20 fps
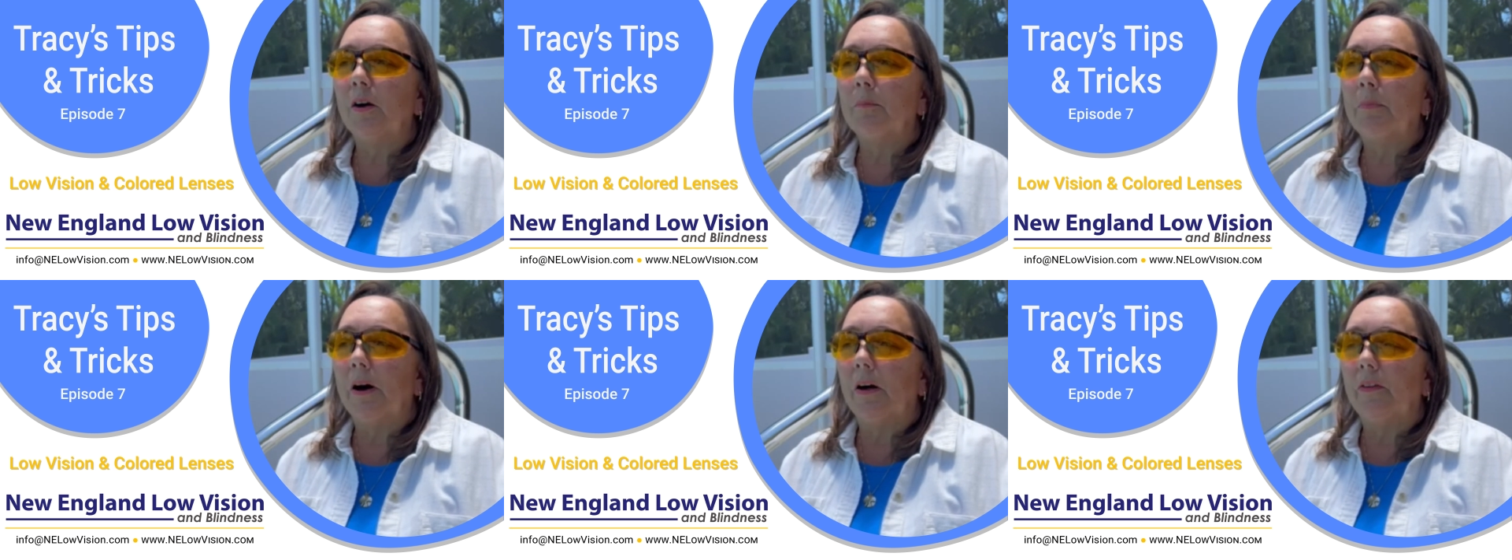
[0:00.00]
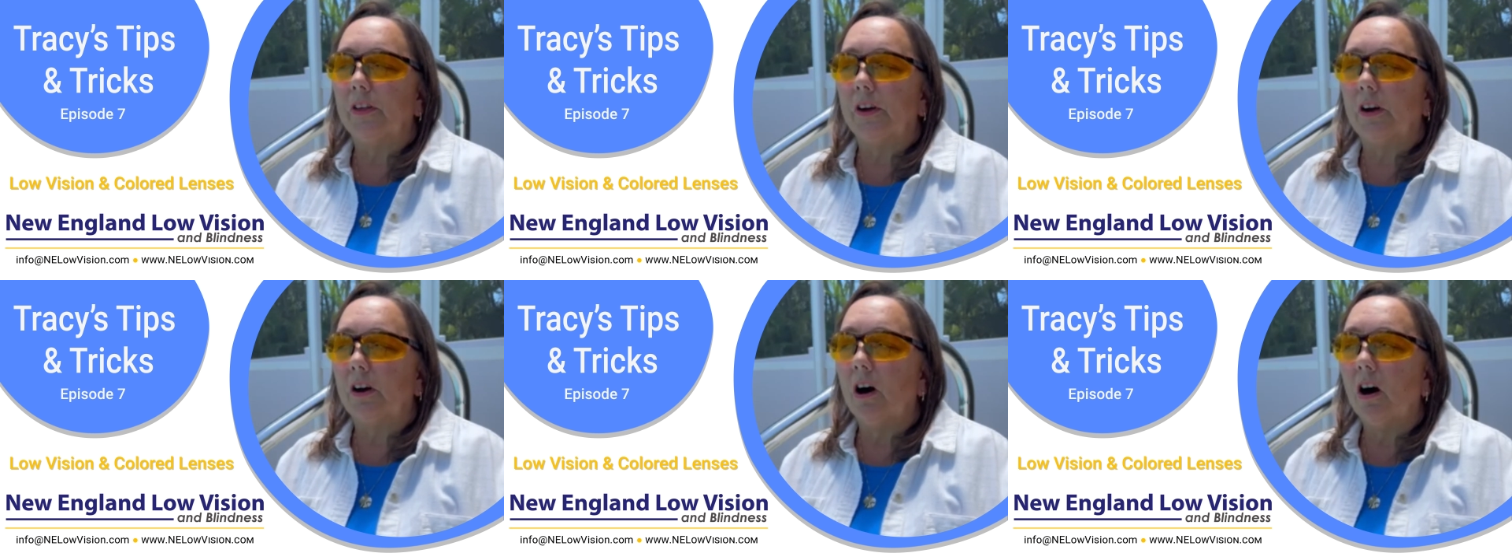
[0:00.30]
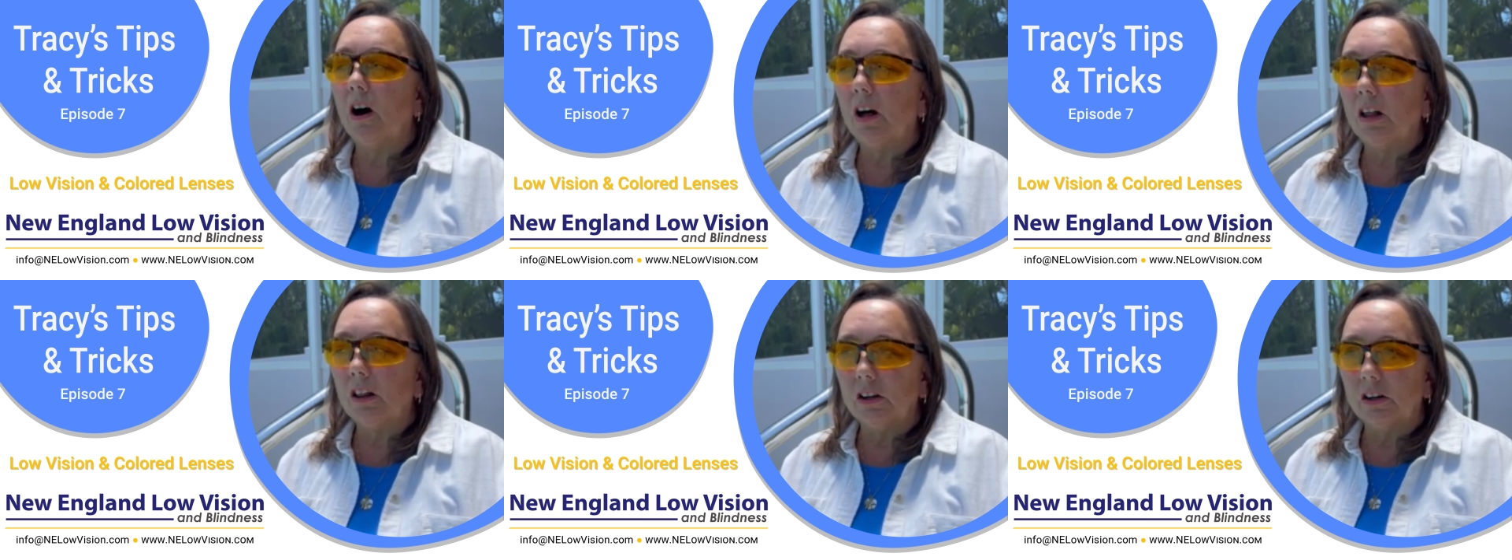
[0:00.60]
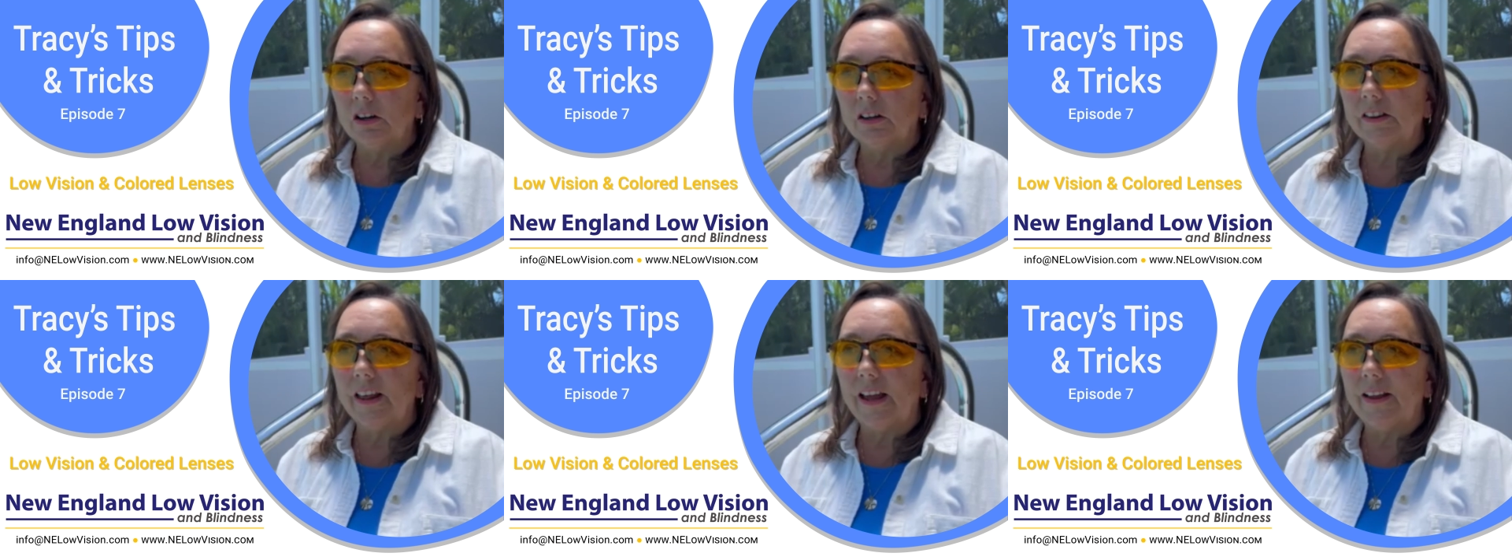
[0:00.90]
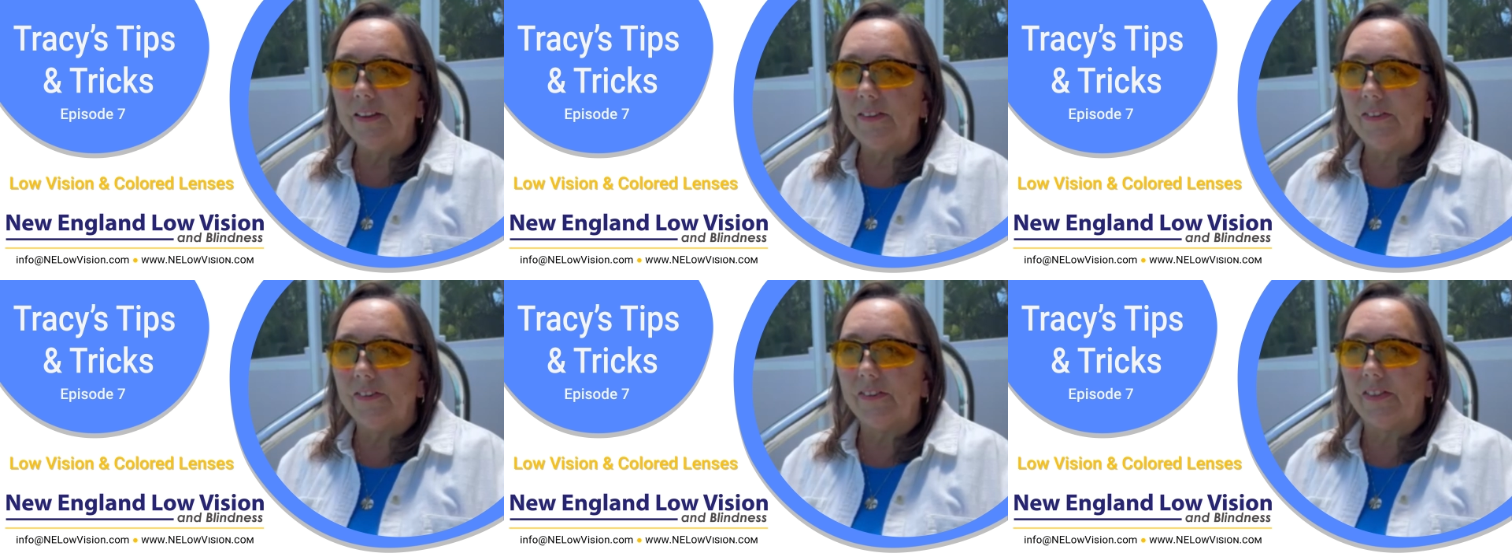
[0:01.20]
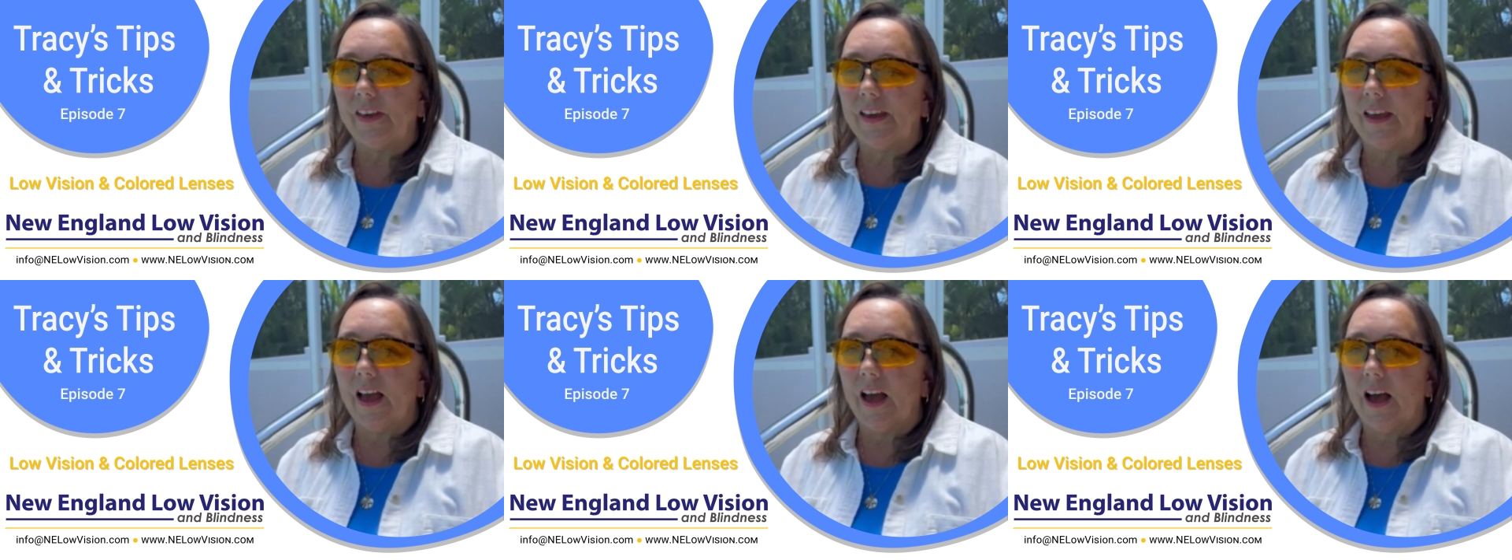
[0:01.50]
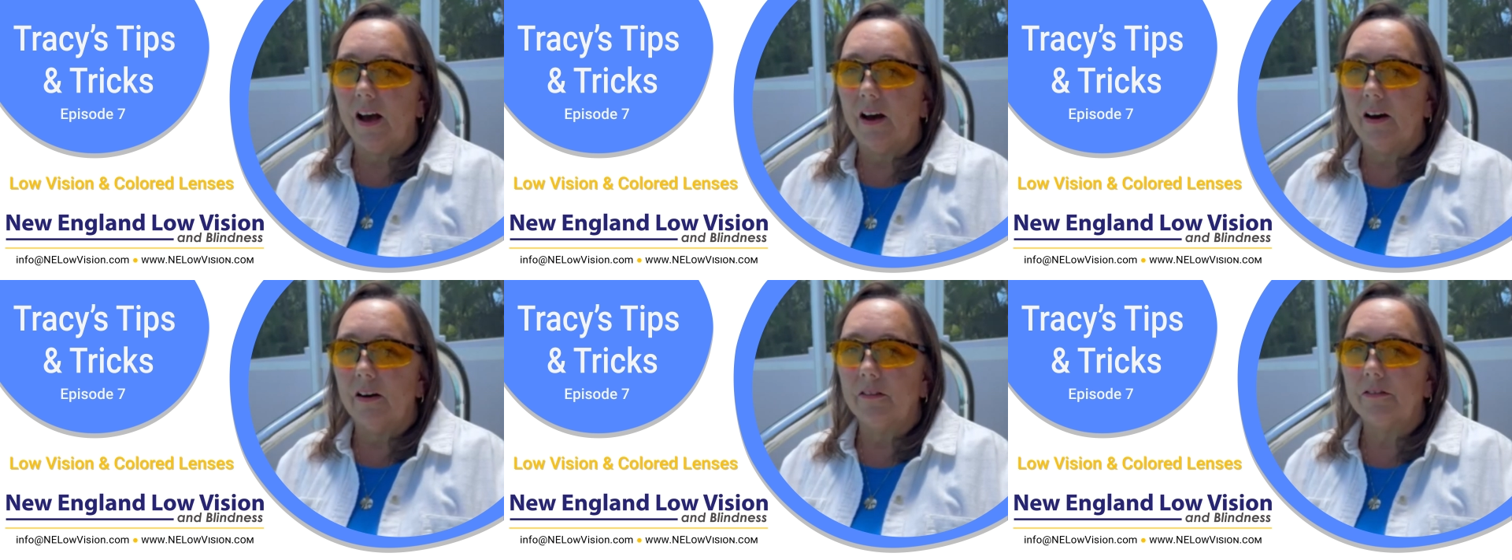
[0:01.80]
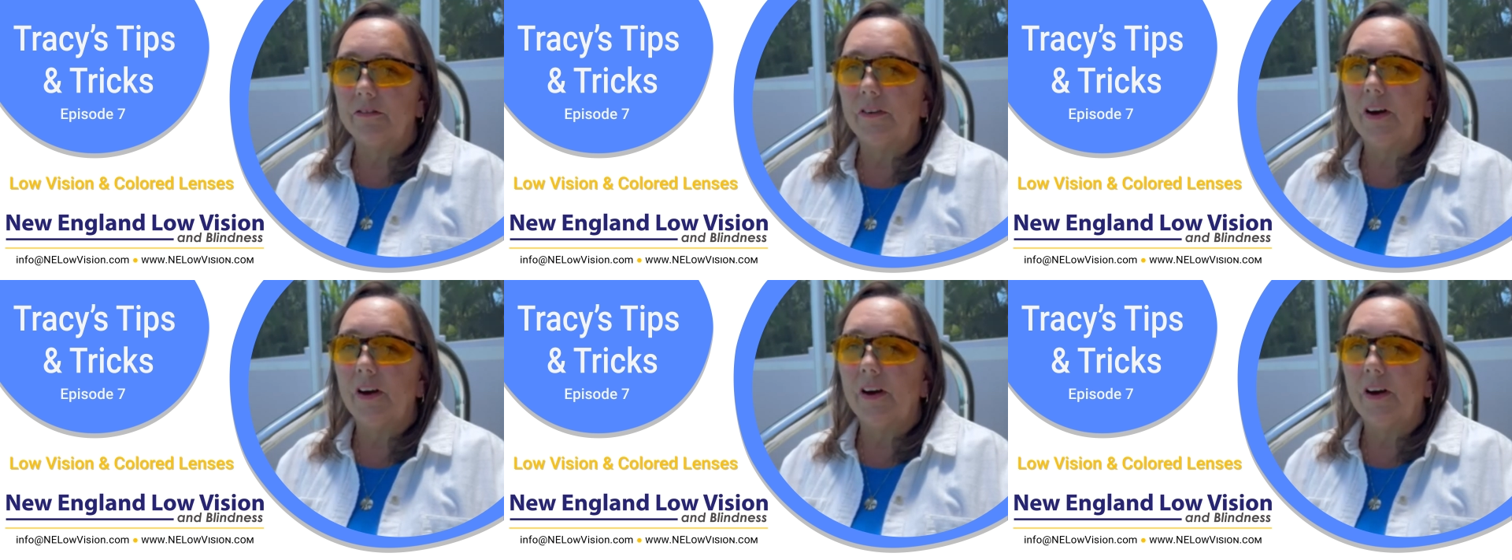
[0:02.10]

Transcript: about the color lens they have.